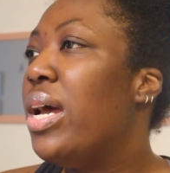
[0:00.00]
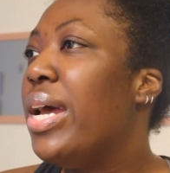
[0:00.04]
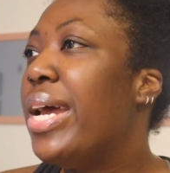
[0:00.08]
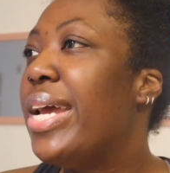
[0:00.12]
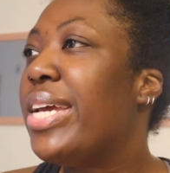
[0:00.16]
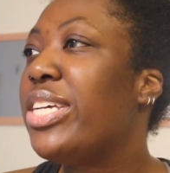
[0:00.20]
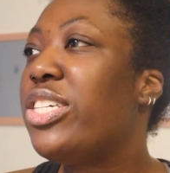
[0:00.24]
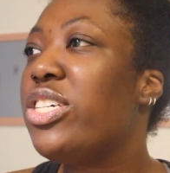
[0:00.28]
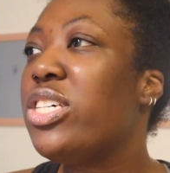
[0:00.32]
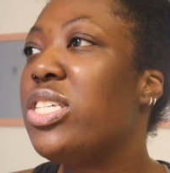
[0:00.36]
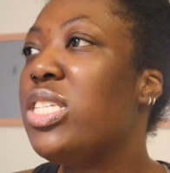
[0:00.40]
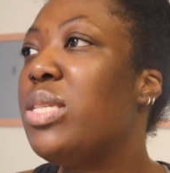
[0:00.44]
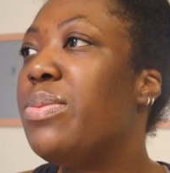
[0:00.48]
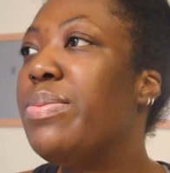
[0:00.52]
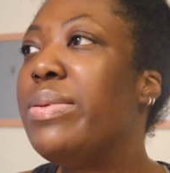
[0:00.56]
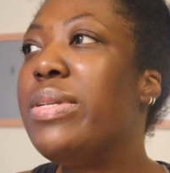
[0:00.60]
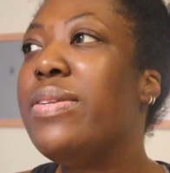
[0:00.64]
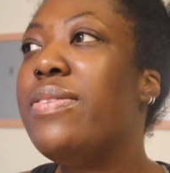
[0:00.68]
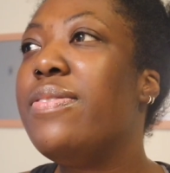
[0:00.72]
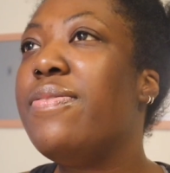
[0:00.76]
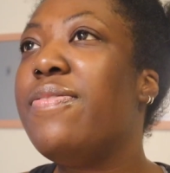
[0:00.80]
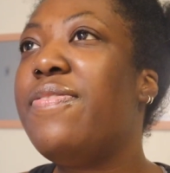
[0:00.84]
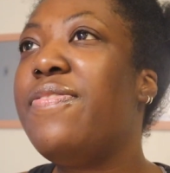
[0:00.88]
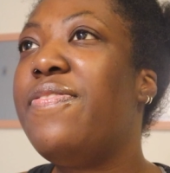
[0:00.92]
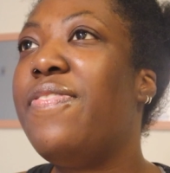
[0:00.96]
it's just
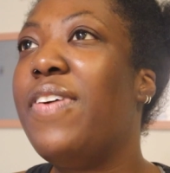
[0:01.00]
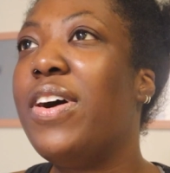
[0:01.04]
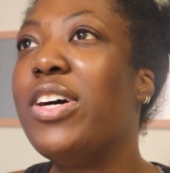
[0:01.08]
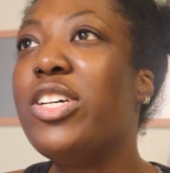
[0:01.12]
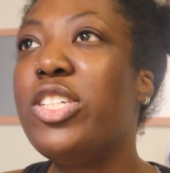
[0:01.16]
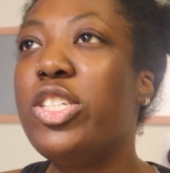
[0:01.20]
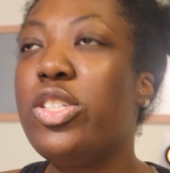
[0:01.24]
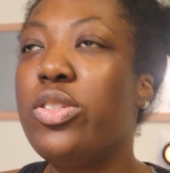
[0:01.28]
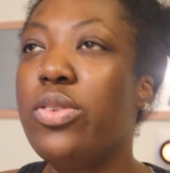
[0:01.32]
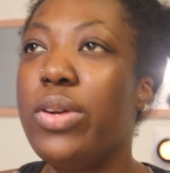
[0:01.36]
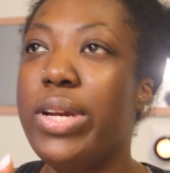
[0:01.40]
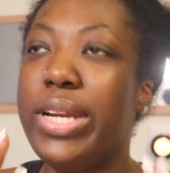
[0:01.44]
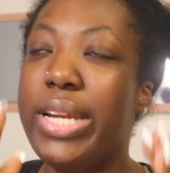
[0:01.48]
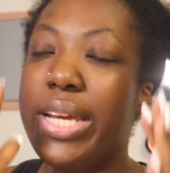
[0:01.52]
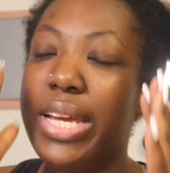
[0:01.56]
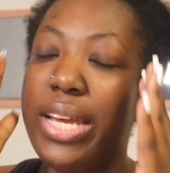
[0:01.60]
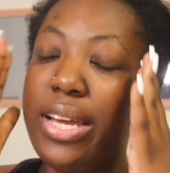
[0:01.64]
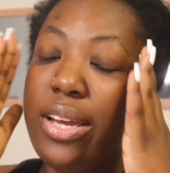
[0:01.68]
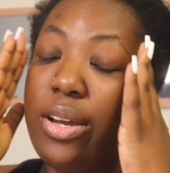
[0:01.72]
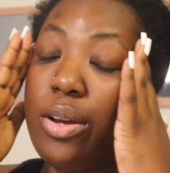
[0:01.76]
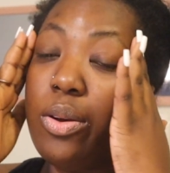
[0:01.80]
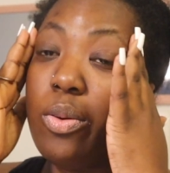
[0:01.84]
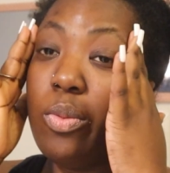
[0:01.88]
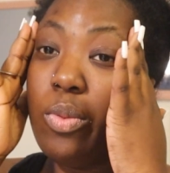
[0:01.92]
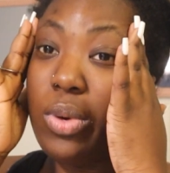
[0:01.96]
been
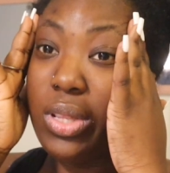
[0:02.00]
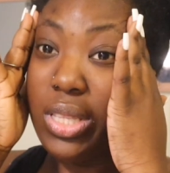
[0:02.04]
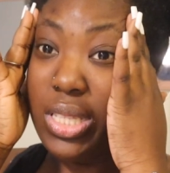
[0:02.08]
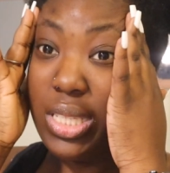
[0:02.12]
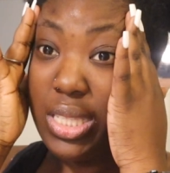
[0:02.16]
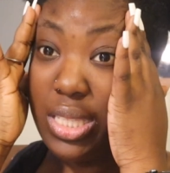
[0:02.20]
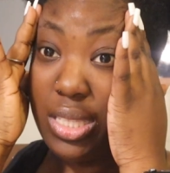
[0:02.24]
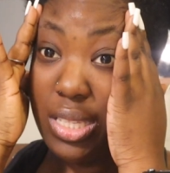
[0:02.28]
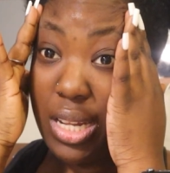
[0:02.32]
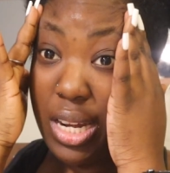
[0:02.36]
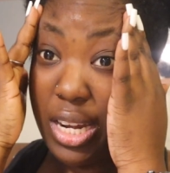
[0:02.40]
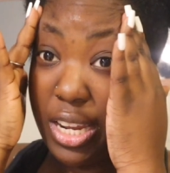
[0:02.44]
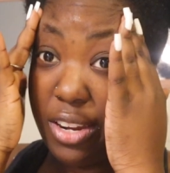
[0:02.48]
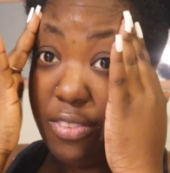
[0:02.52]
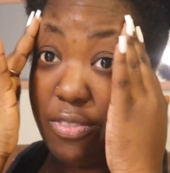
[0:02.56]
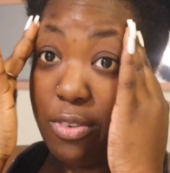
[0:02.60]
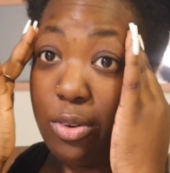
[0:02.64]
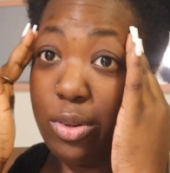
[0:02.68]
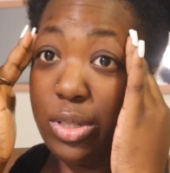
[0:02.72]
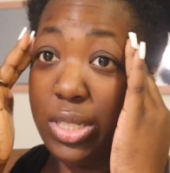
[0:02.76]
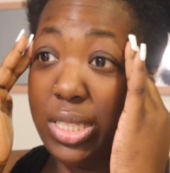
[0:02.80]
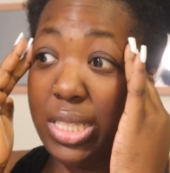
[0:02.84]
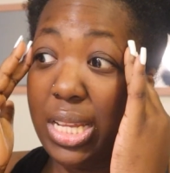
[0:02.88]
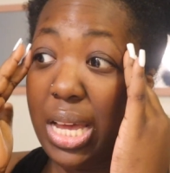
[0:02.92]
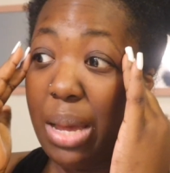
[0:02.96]
frustrating with studying
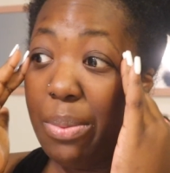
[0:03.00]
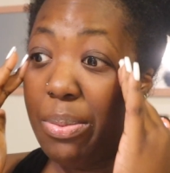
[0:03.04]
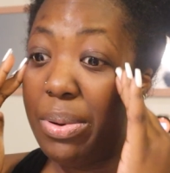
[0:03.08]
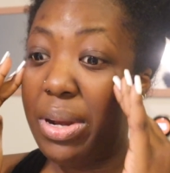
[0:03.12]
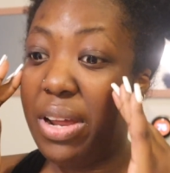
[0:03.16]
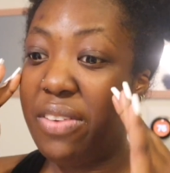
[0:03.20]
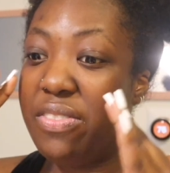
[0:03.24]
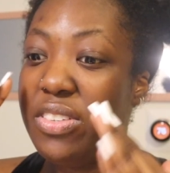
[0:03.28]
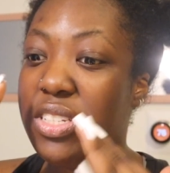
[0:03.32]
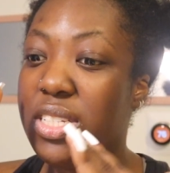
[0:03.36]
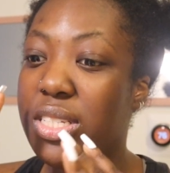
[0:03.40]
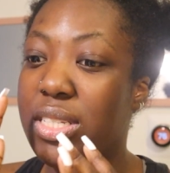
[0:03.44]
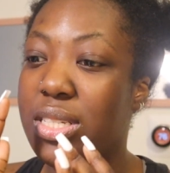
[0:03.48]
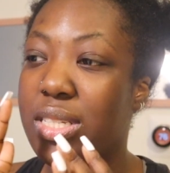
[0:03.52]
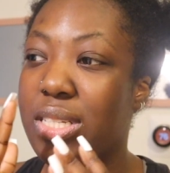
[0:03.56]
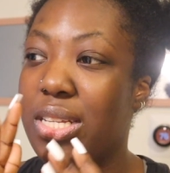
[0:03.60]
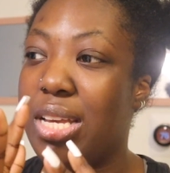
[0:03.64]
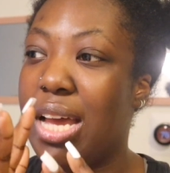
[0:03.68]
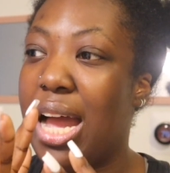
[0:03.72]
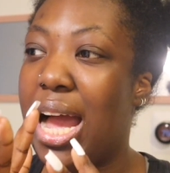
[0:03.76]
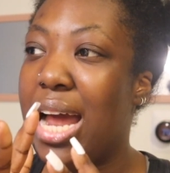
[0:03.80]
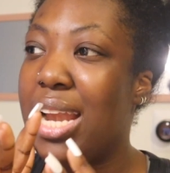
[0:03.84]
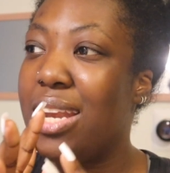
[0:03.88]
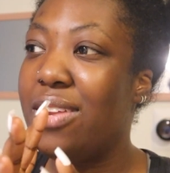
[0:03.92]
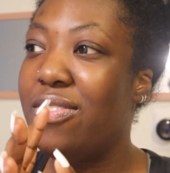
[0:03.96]
for STEP, and
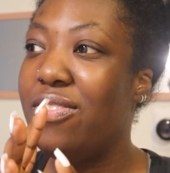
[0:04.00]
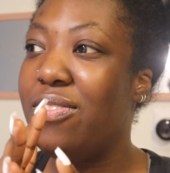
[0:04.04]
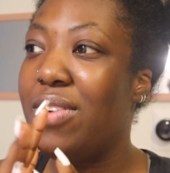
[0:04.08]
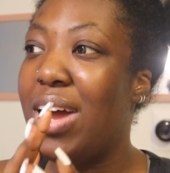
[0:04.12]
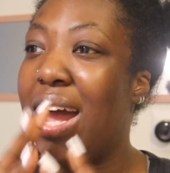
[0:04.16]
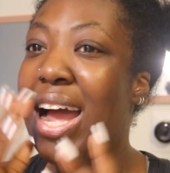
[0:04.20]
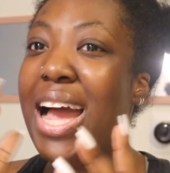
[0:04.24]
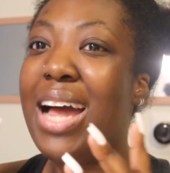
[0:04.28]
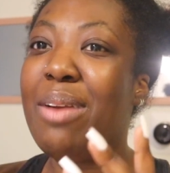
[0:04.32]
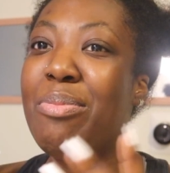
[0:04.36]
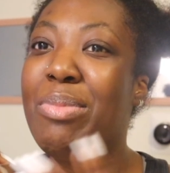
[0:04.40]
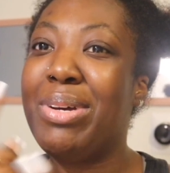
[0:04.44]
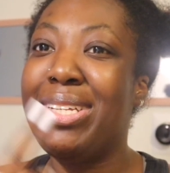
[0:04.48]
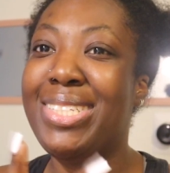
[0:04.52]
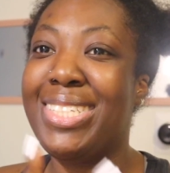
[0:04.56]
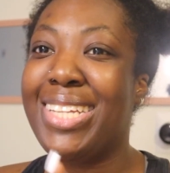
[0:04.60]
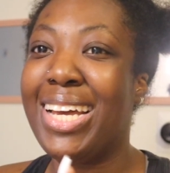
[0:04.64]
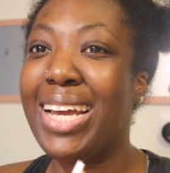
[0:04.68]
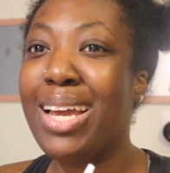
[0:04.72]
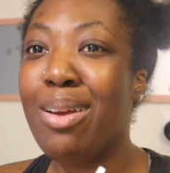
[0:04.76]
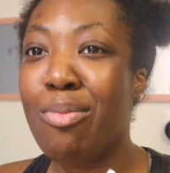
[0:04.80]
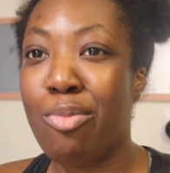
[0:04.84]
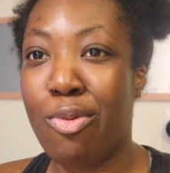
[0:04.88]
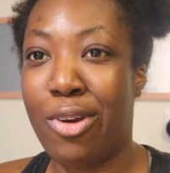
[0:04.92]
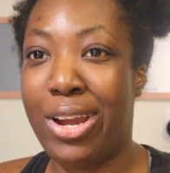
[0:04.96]
I had my
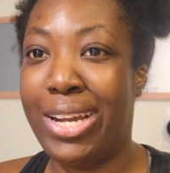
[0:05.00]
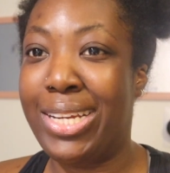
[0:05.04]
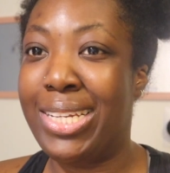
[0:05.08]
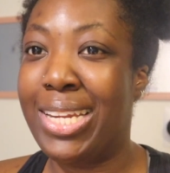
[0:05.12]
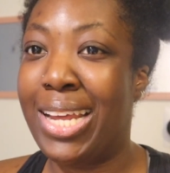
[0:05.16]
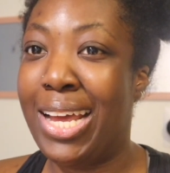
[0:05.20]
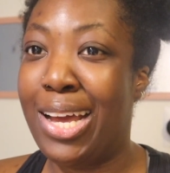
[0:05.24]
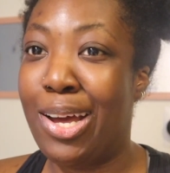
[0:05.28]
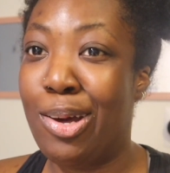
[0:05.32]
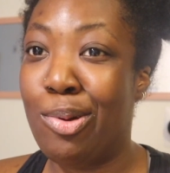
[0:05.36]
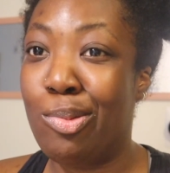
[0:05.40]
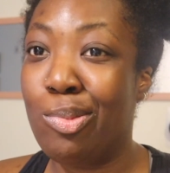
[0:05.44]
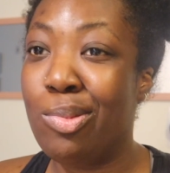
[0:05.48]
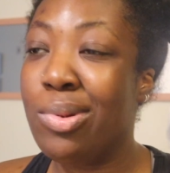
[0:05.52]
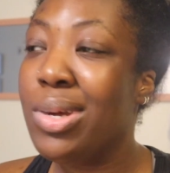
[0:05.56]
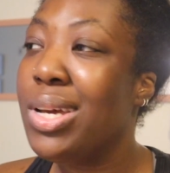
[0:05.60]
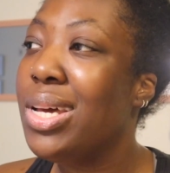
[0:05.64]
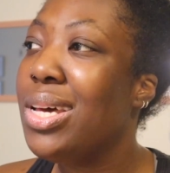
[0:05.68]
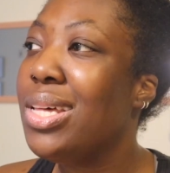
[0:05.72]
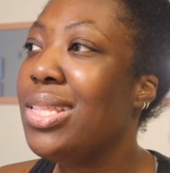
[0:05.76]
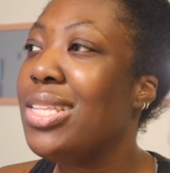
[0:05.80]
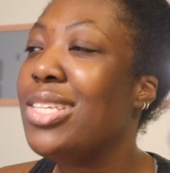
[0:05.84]
second breakdown.